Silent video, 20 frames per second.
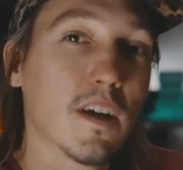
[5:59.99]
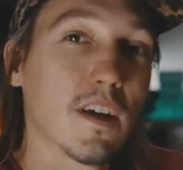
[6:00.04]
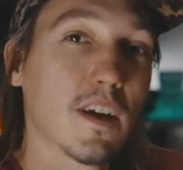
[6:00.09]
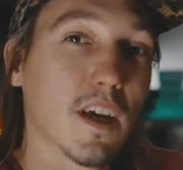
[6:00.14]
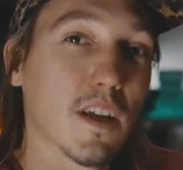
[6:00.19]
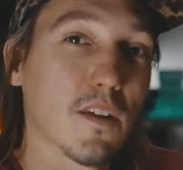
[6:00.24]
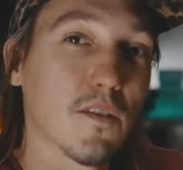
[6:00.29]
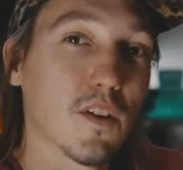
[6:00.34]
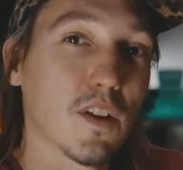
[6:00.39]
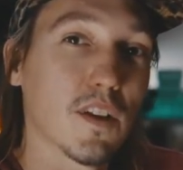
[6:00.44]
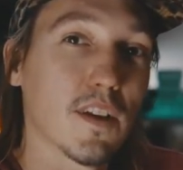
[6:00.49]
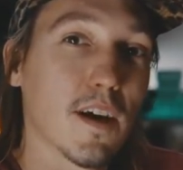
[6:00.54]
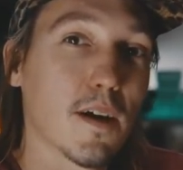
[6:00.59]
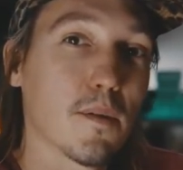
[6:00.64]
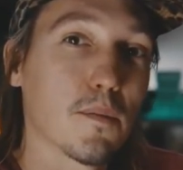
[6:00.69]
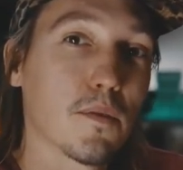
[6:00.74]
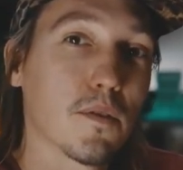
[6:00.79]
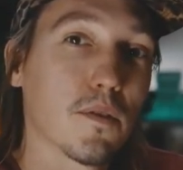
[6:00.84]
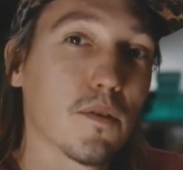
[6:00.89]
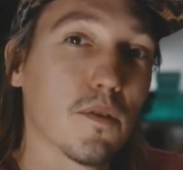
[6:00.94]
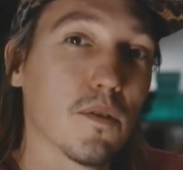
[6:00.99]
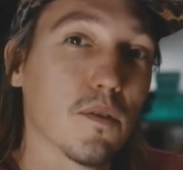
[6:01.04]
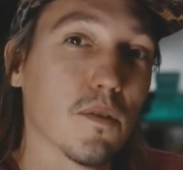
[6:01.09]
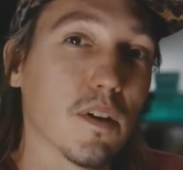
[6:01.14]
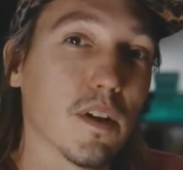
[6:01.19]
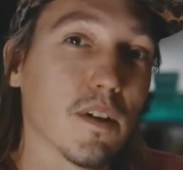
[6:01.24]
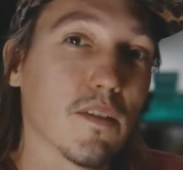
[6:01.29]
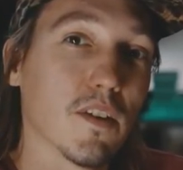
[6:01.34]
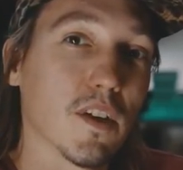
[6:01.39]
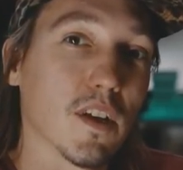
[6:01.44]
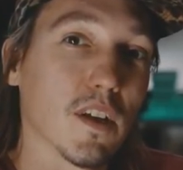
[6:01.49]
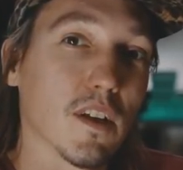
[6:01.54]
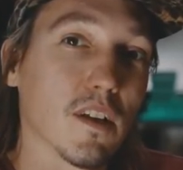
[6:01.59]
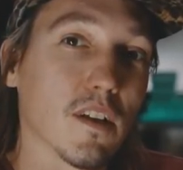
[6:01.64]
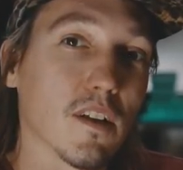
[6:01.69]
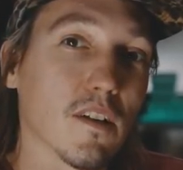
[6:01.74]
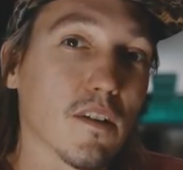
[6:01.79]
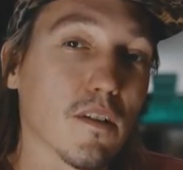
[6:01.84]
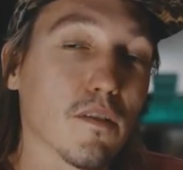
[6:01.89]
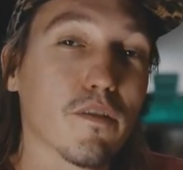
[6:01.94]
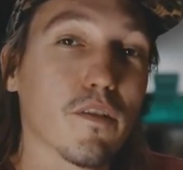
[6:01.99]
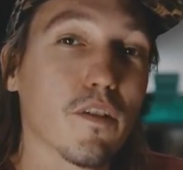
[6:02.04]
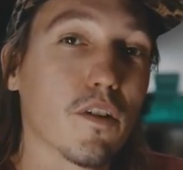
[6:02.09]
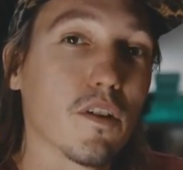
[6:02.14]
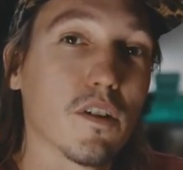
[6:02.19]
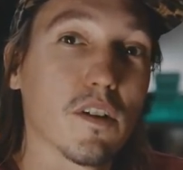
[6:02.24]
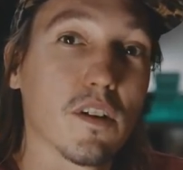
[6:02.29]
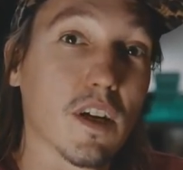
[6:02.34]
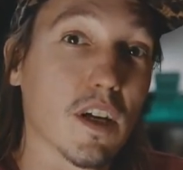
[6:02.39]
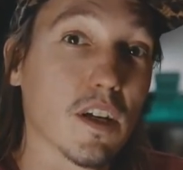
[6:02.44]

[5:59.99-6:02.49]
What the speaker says: kind of adapt to living in a foreign